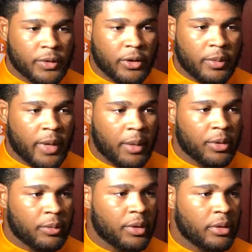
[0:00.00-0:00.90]
So I'm
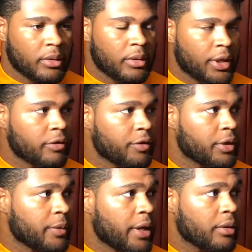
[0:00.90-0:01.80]
happy to be there for
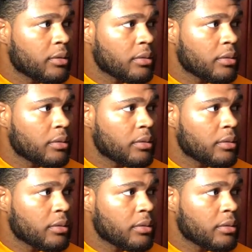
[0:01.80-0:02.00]
them now.